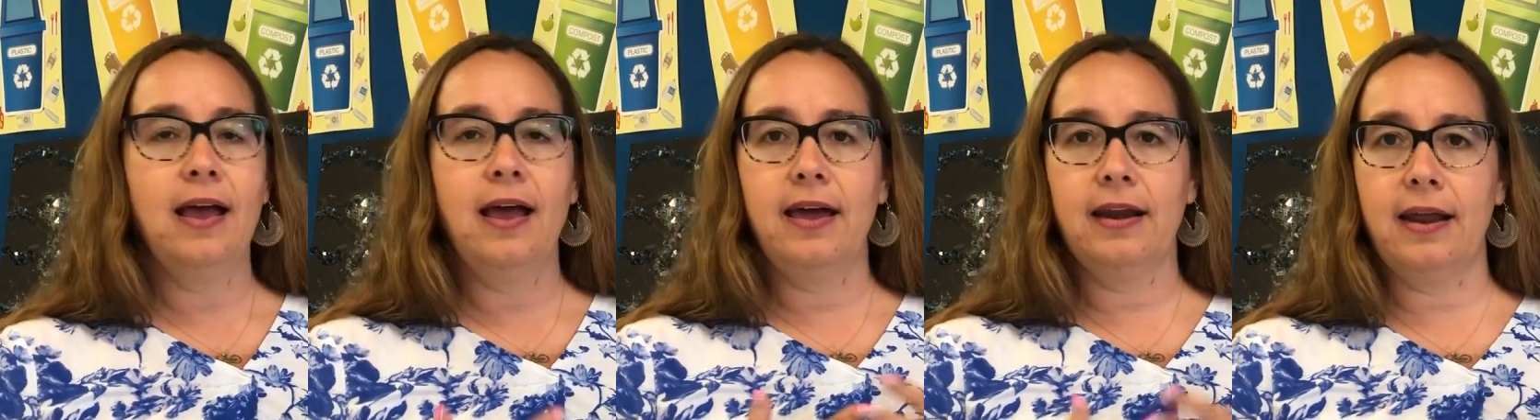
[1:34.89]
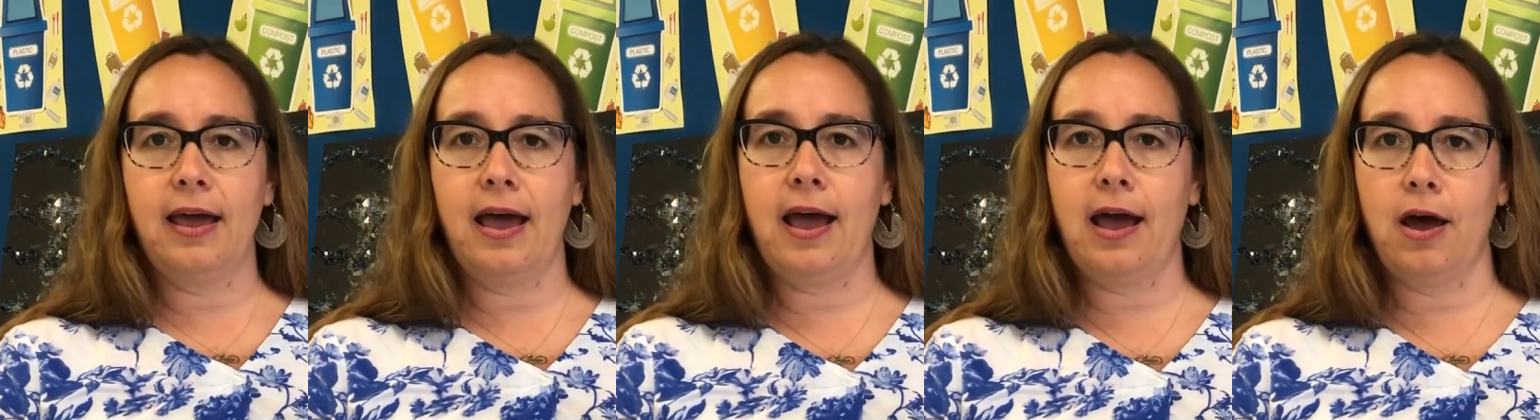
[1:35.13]

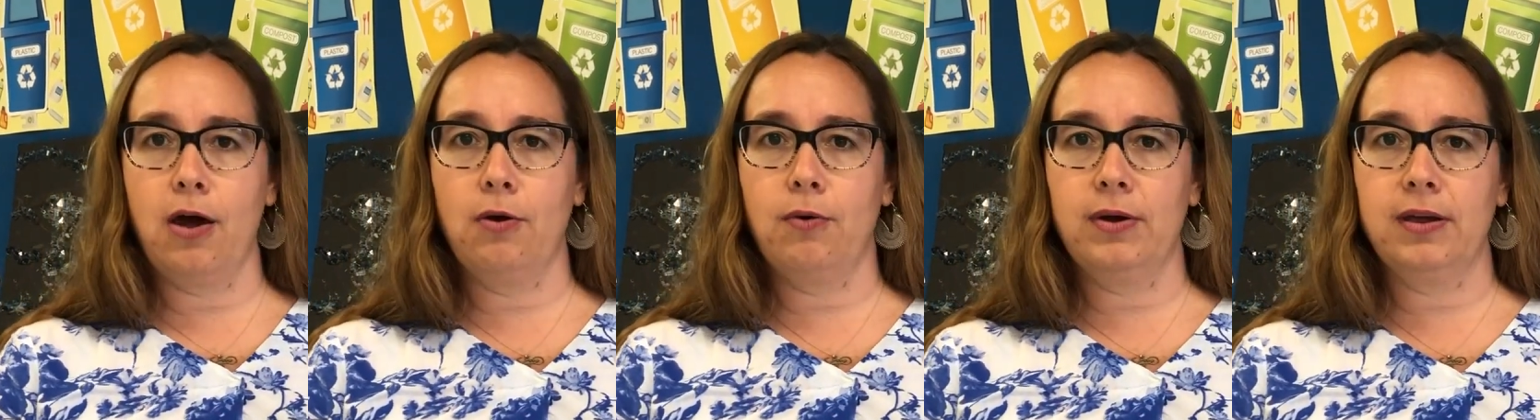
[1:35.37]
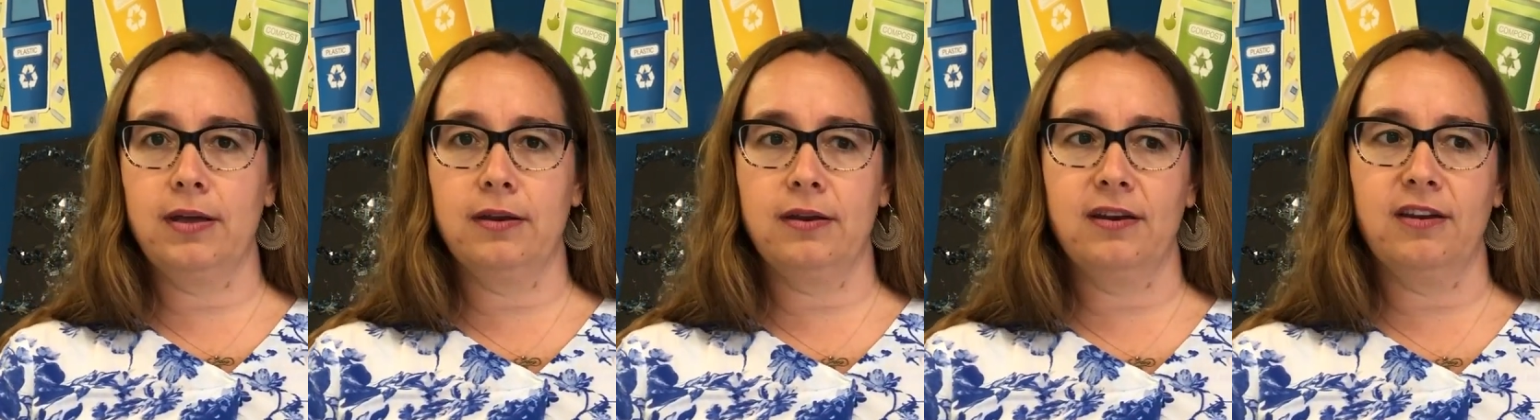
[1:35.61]
and how
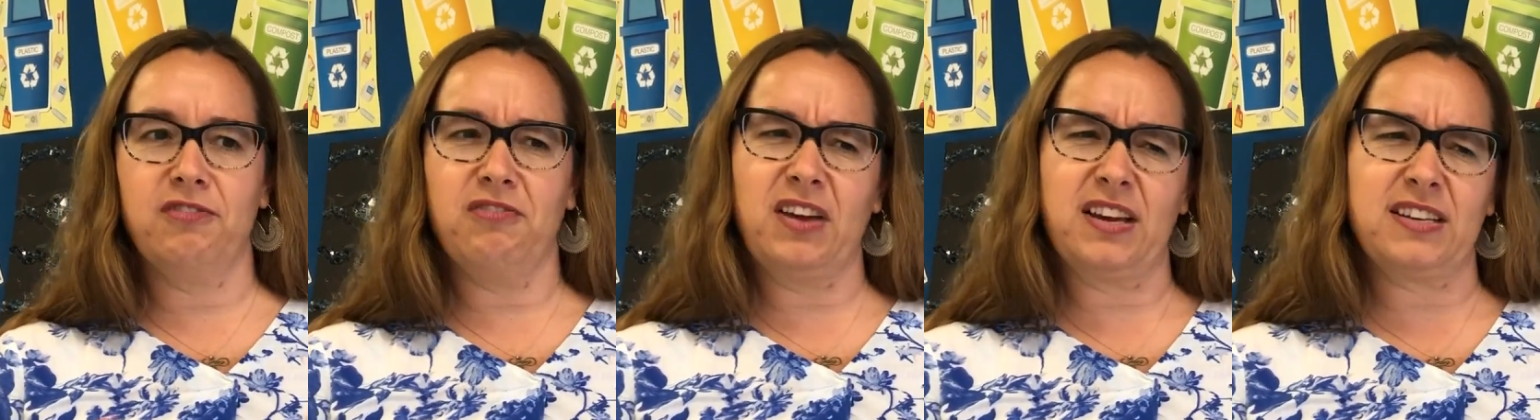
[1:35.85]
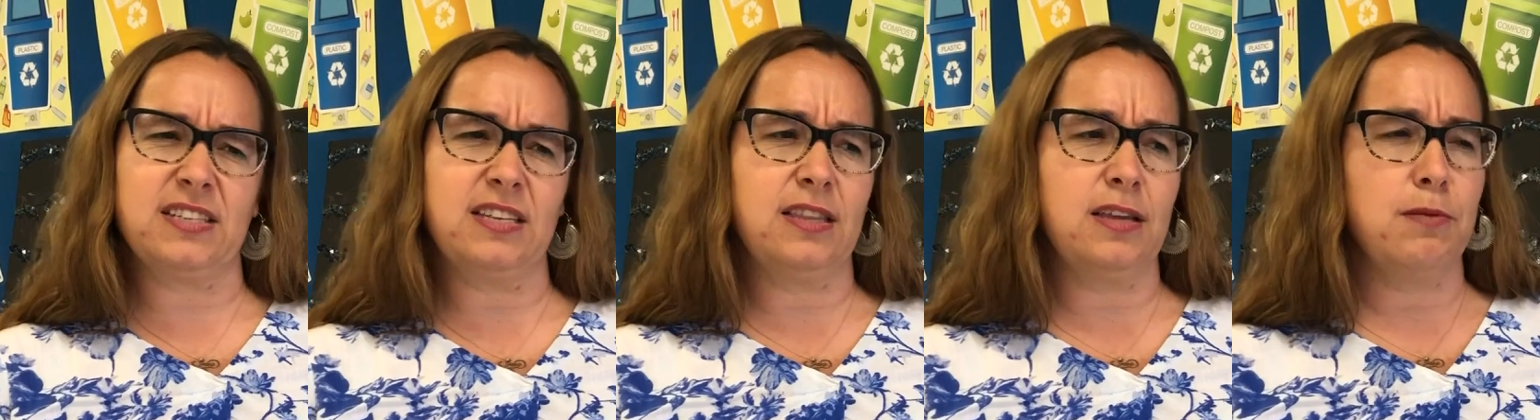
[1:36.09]
it
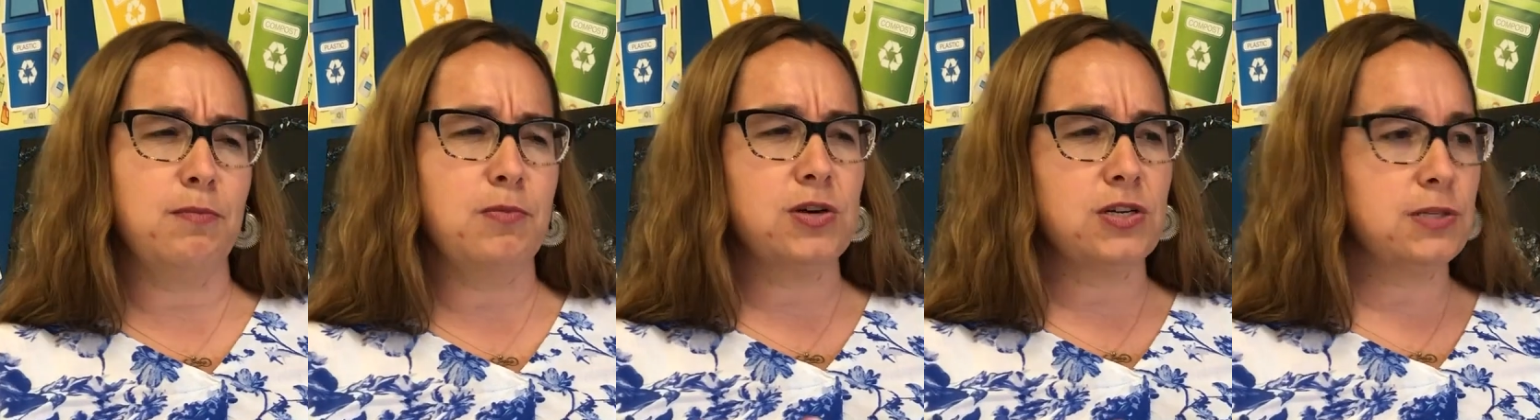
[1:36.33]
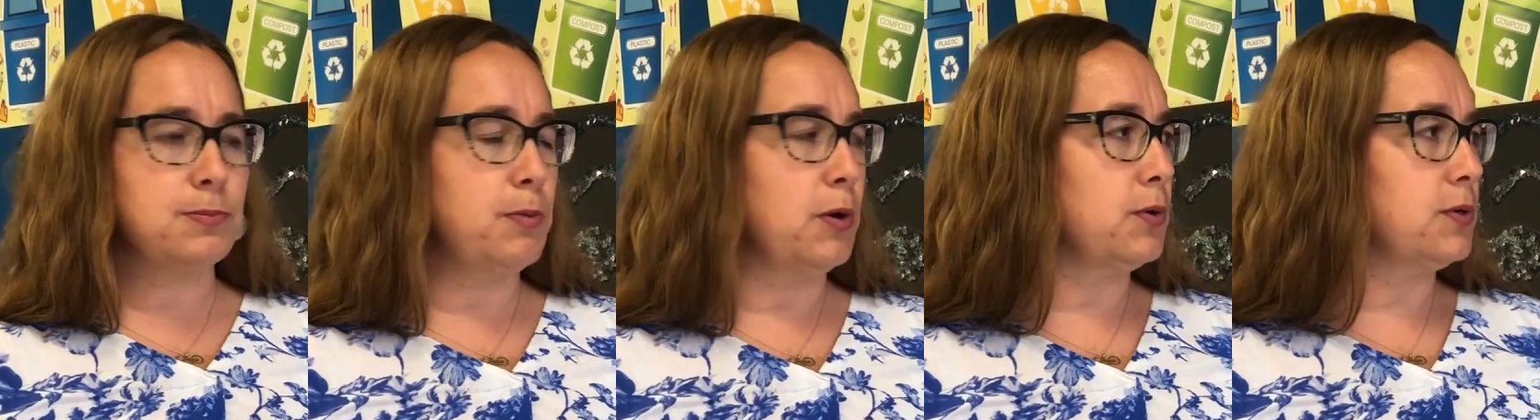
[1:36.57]
affected them or
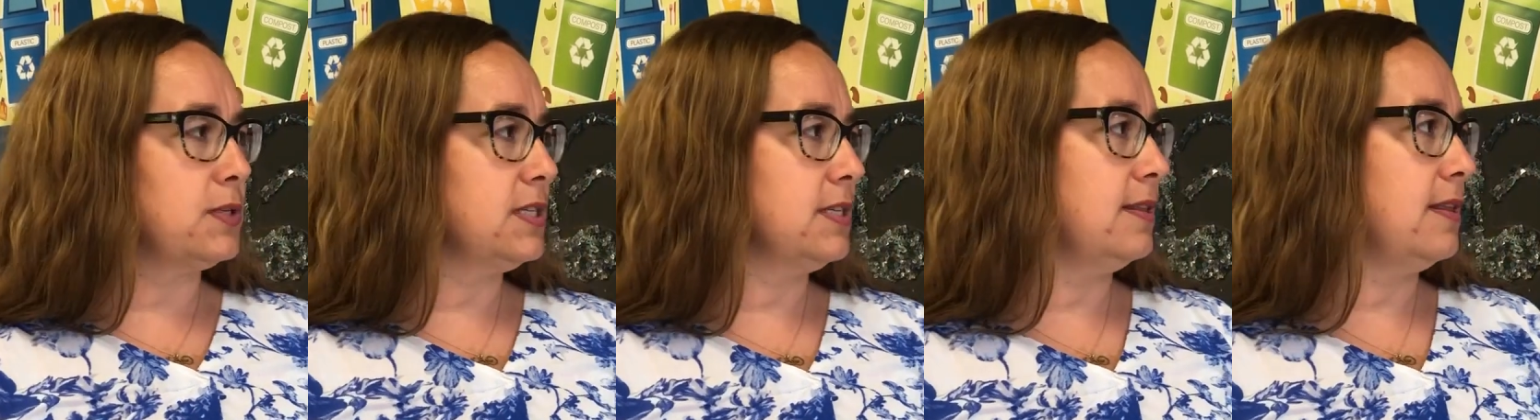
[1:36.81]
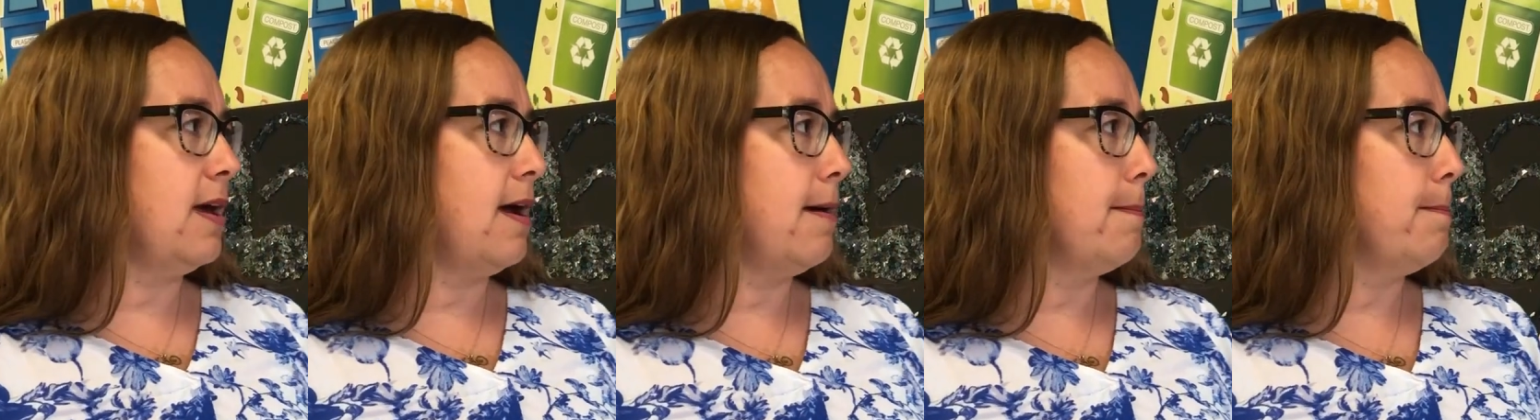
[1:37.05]
spoke to
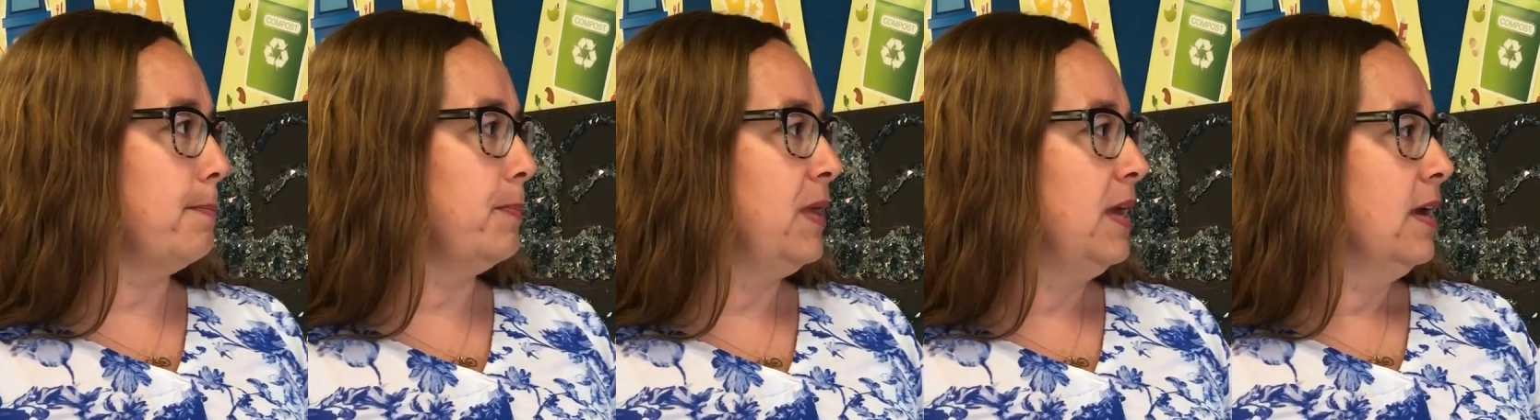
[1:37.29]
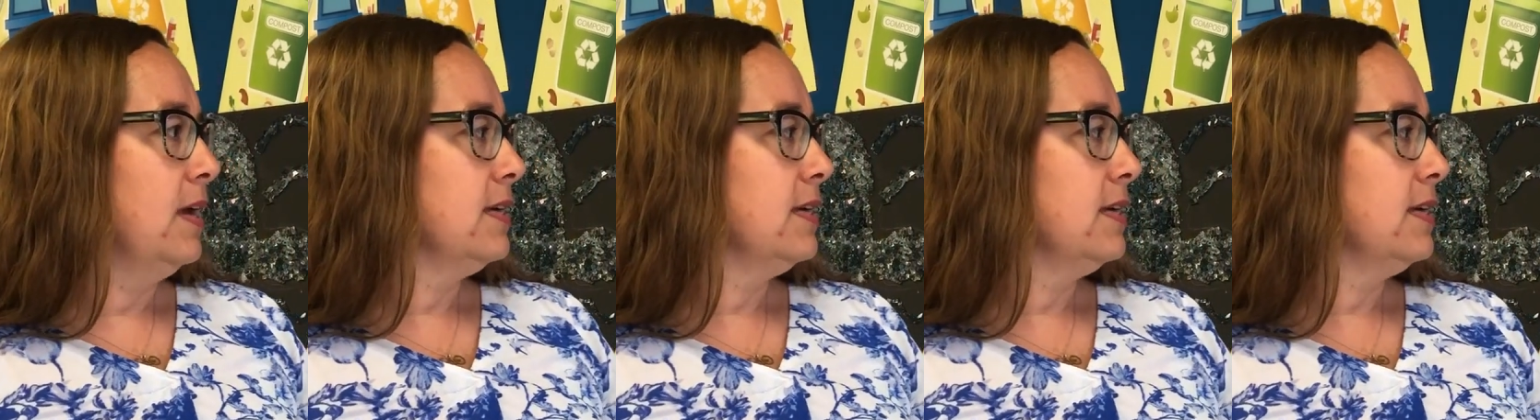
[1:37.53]
them.